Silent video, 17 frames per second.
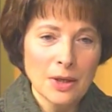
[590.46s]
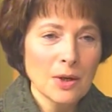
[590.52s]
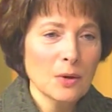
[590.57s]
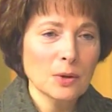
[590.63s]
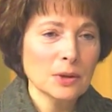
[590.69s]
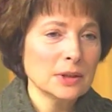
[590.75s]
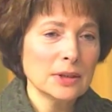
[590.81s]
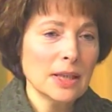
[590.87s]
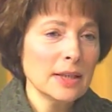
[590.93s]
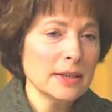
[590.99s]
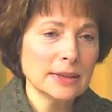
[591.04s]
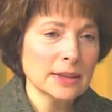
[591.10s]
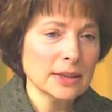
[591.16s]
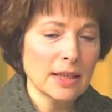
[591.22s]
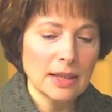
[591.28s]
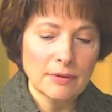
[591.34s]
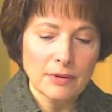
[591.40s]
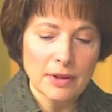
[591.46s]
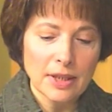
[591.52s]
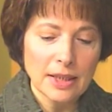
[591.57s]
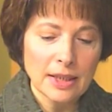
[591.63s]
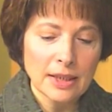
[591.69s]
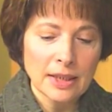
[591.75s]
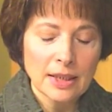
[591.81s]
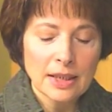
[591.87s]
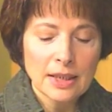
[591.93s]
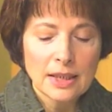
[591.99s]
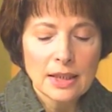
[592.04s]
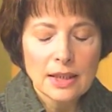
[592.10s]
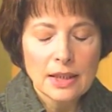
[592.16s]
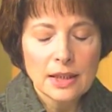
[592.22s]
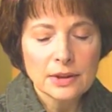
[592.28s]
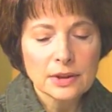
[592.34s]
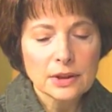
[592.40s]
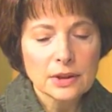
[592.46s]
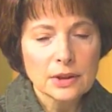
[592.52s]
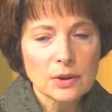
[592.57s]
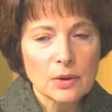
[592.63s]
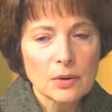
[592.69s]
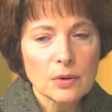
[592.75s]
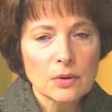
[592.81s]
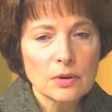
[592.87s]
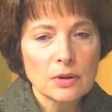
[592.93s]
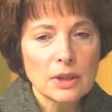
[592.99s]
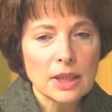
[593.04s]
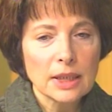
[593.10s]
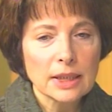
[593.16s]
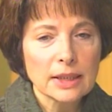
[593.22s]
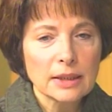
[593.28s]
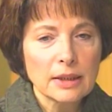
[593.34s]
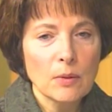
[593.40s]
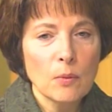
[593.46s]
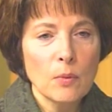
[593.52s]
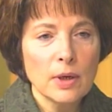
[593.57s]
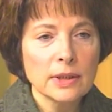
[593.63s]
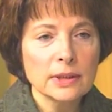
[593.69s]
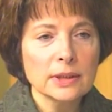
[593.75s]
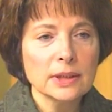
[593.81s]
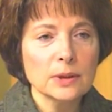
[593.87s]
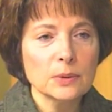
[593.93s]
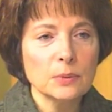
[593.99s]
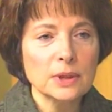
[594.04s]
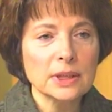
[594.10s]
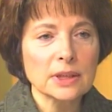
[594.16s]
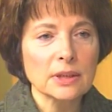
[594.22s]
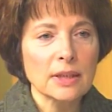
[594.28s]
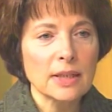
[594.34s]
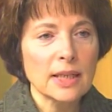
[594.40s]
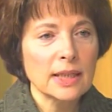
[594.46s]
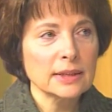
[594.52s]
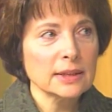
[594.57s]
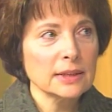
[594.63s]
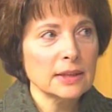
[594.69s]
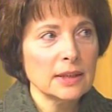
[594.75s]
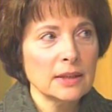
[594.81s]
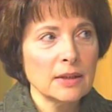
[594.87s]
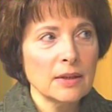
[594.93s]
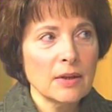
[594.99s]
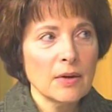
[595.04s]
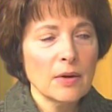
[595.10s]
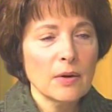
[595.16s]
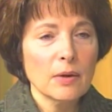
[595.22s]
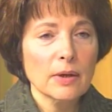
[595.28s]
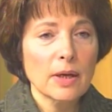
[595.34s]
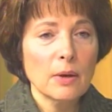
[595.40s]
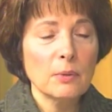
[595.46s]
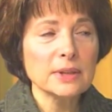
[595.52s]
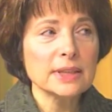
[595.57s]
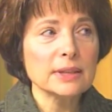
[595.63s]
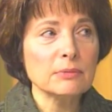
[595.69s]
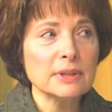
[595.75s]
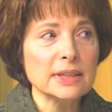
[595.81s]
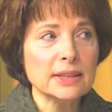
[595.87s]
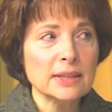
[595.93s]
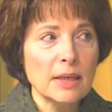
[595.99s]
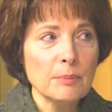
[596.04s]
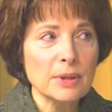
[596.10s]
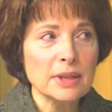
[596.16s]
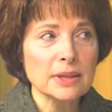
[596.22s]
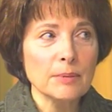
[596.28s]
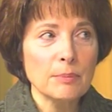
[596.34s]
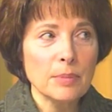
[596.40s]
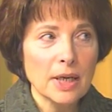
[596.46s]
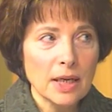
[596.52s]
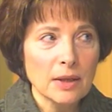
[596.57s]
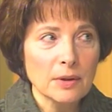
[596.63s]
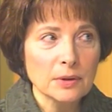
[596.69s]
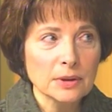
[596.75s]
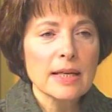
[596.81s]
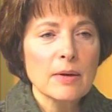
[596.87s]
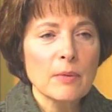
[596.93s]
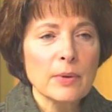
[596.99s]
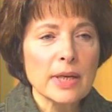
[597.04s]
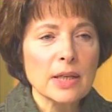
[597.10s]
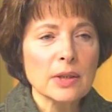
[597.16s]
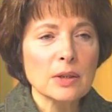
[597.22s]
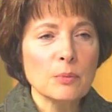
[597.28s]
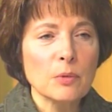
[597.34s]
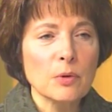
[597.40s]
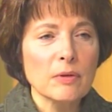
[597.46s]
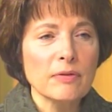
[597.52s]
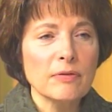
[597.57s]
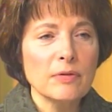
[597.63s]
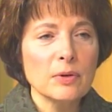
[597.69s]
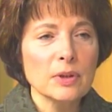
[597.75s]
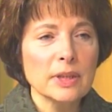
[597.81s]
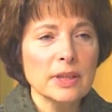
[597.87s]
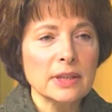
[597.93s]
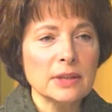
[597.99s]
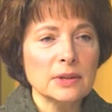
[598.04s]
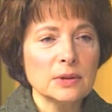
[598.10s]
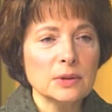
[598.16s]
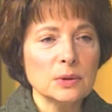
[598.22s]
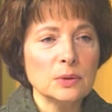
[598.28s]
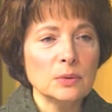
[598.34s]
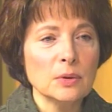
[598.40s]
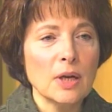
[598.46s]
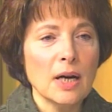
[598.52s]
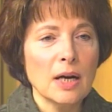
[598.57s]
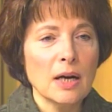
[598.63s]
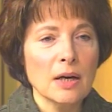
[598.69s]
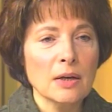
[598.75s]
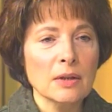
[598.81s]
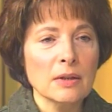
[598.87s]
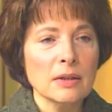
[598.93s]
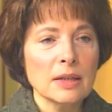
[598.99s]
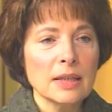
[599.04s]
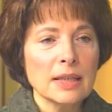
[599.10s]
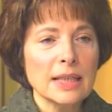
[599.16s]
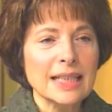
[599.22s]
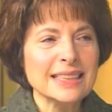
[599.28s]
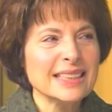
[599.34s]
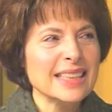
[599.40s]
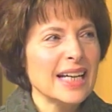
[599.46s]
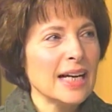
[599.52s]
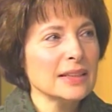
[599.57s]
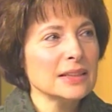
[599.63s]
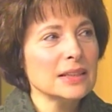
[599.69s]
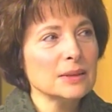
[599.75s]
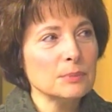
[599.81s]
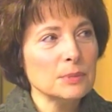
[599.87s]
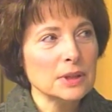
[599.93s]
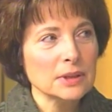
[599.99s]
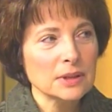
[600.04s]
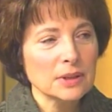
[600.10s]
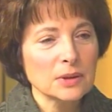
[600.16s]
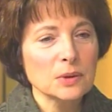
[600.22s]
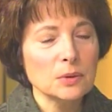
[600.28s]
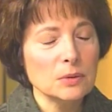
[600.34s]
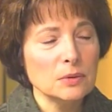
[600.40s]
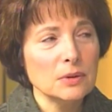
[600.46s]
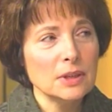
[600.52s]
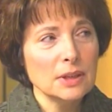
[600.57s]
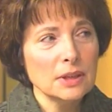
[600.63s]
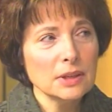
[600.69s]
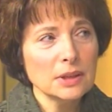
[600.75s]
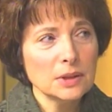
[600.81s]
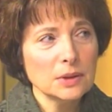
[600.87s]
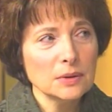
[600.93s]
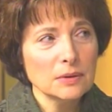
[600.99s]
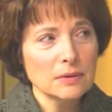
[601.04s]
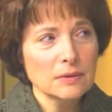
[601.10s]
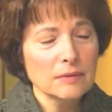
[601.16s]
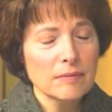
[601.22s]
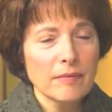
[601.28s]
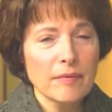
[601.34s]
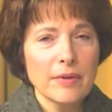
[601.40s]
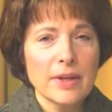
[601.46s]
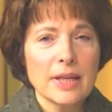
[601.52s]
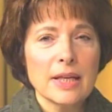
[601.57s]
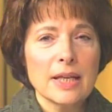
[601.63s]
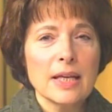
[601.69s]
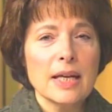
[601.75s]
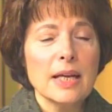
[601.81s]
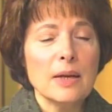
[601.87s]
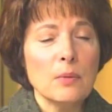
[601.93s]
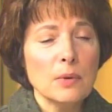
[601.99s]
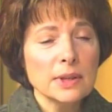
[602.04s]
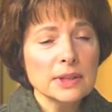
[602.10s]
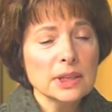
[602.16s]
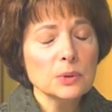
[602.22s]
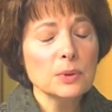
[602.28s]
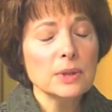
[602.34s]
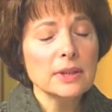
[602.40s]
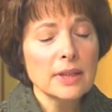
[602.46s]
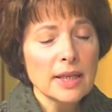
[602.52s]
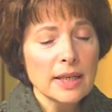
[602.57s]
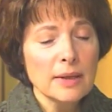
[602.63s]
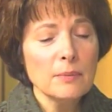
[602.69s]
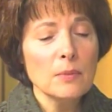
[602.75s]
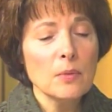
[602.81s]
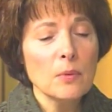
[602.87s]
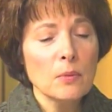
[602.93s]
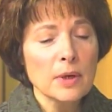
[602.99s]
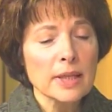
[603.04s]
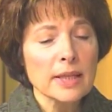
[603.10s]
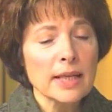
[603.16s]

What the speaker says: or done this kind of a thing. And so once we start asking, okay, what's the resentment about? We enter more fully into our attachment to the issue. And once we name what